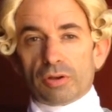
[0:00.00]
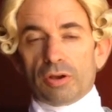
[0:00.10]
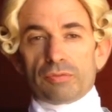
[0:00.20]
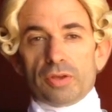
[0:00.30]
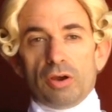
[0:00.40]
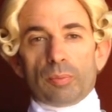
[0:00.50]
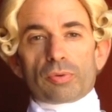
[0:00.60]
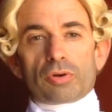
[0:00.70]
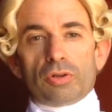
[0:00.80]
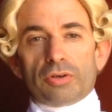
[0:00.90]
of the
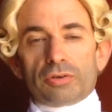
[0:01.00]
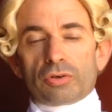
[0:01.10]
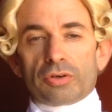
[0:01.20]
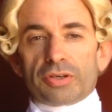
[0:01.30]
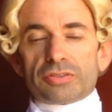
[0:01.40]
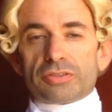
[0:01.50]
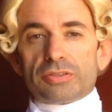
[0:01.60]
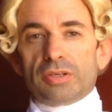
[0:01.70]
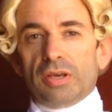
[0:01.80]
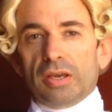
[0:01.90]
upper crust.